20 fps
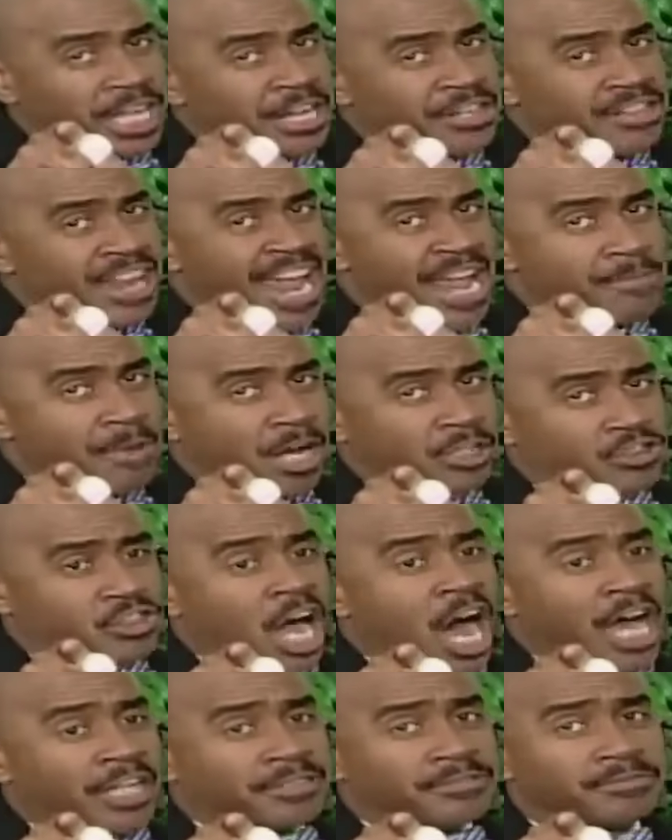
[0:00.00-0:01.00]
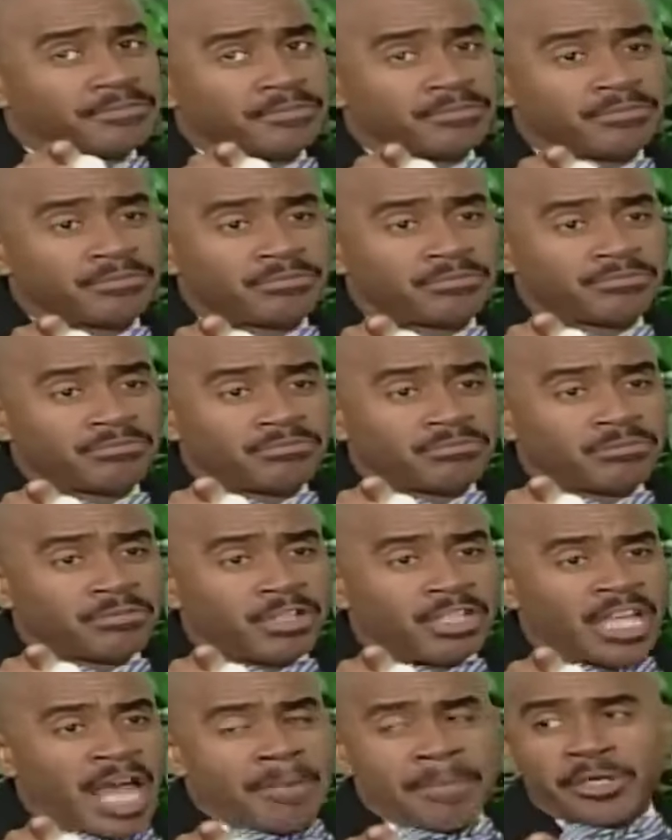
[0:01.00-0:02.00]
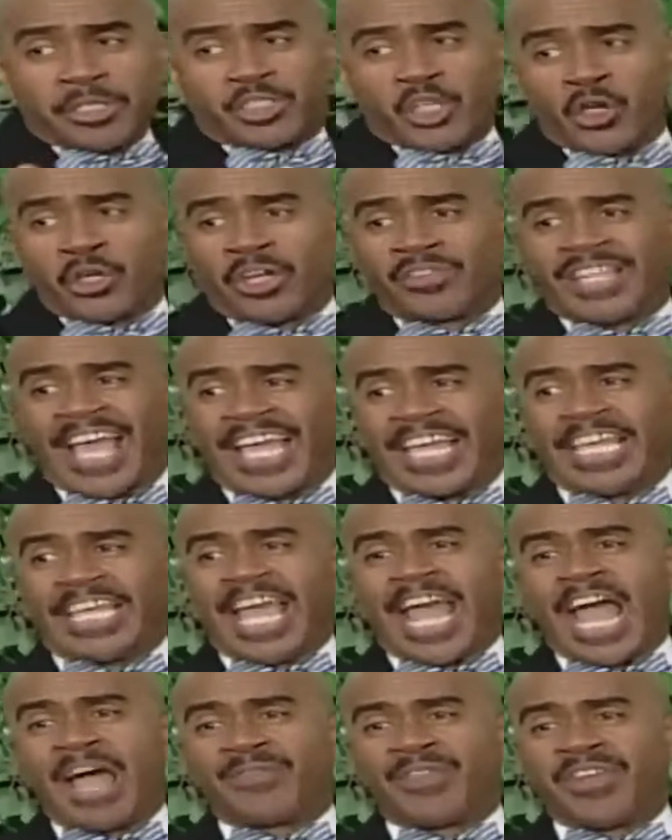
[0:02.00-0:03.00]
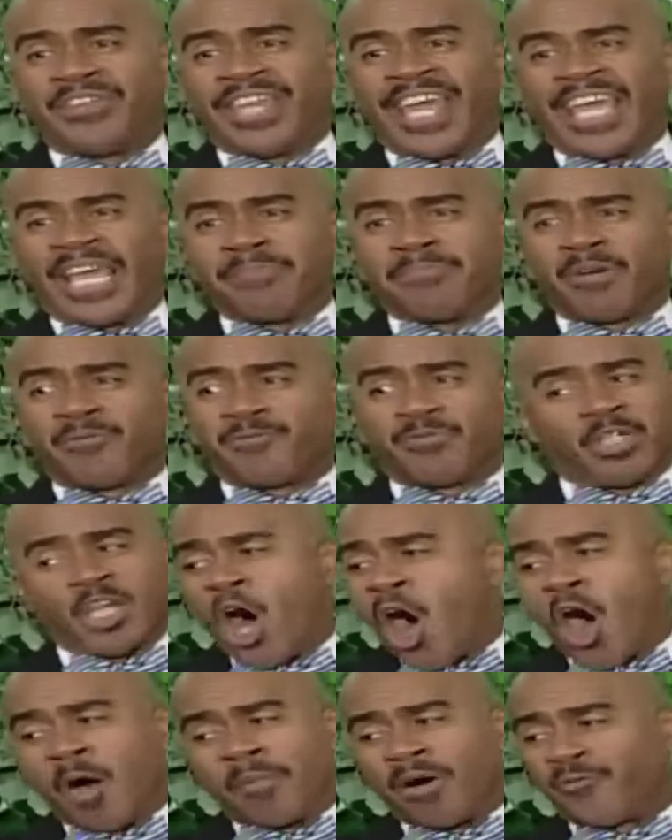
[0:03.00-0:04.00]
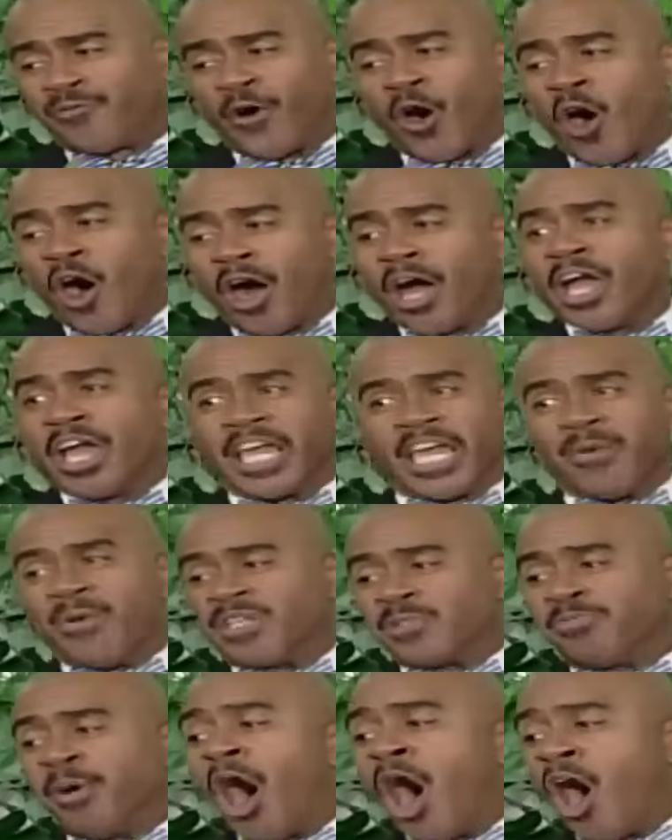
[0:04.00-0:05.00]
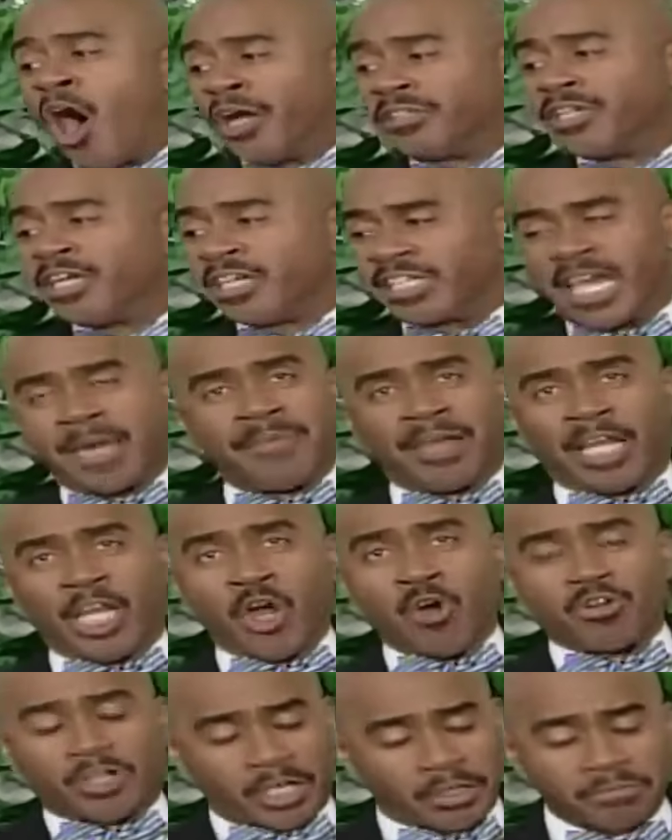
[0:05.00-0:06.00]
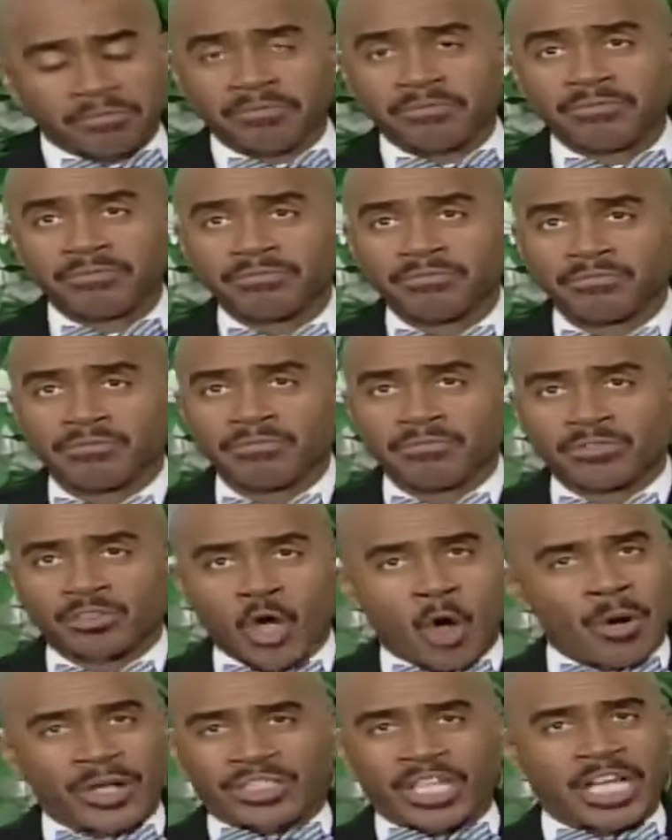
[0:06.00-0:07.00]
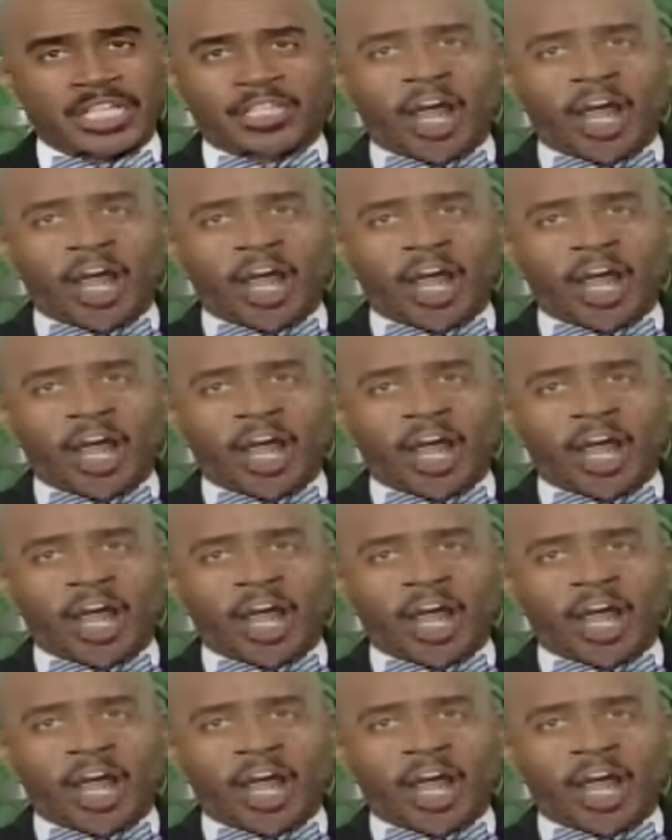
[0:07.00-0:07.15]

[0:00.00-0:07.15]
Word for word: didn't name her son. That's right. Let me show you that he had the name long before he was born. In Give me Luke. Glory to